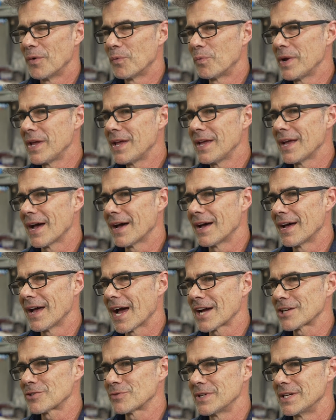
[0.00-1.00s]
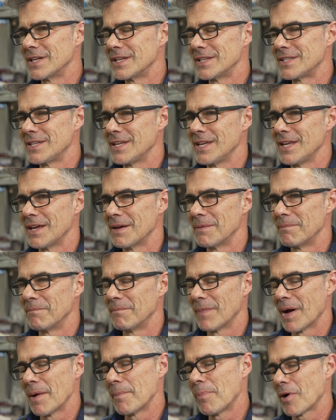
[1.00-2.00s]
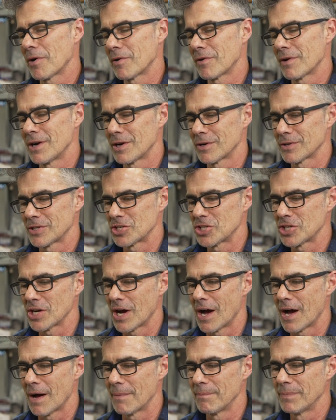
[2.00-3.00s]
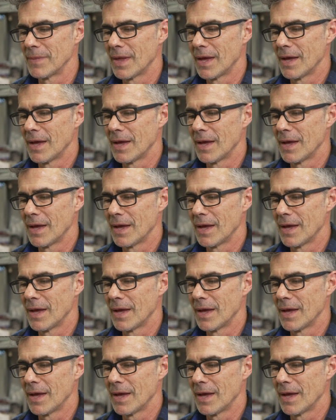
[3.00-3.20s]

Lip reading: But we actually, Tim, my partner here at the shop,